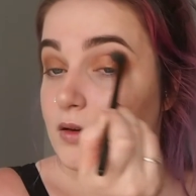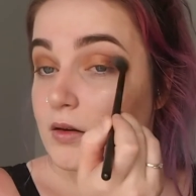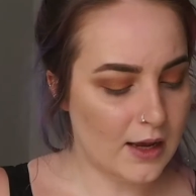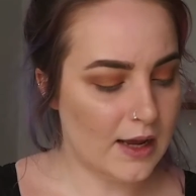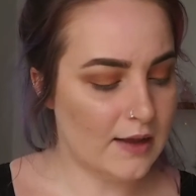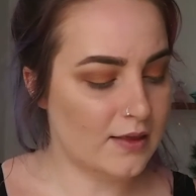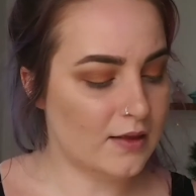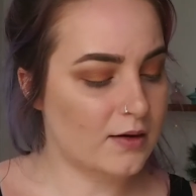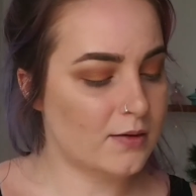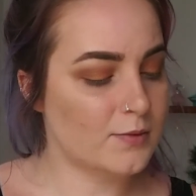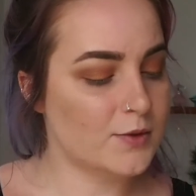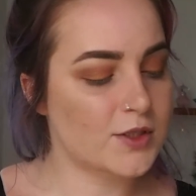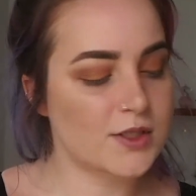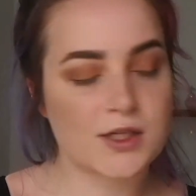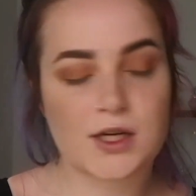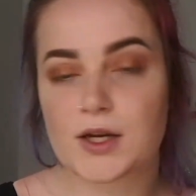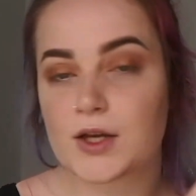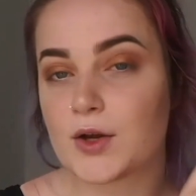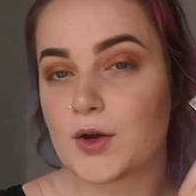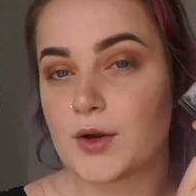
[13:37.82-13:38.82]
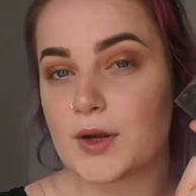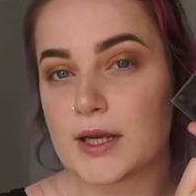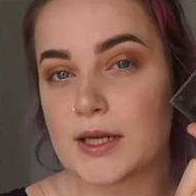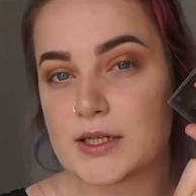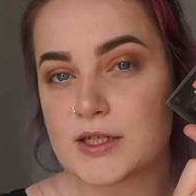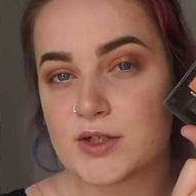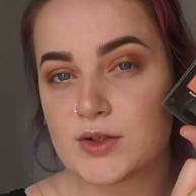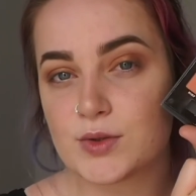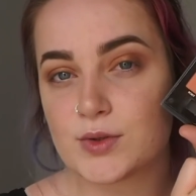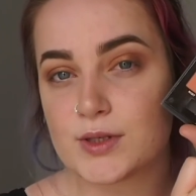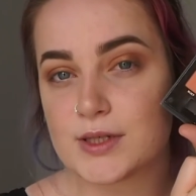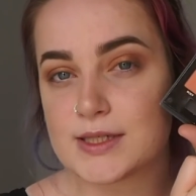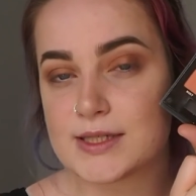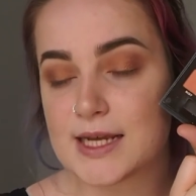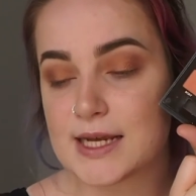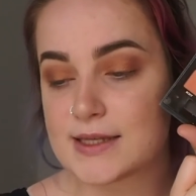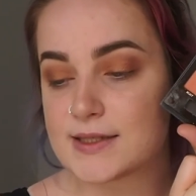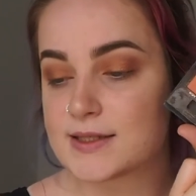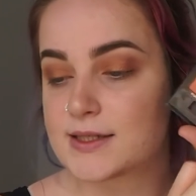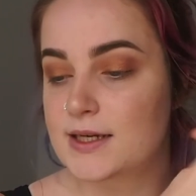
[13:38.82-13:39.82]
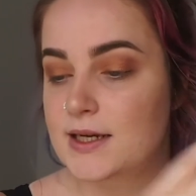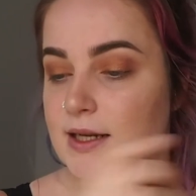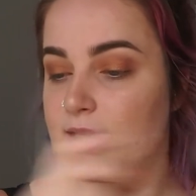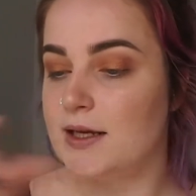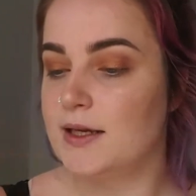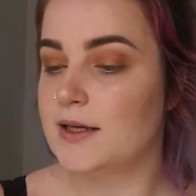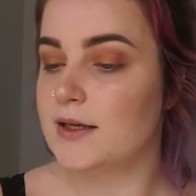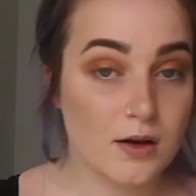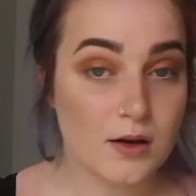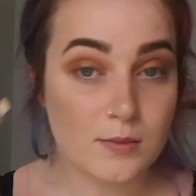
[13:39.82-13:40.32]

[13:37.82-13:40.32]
And then I'm just going to go into Destiny.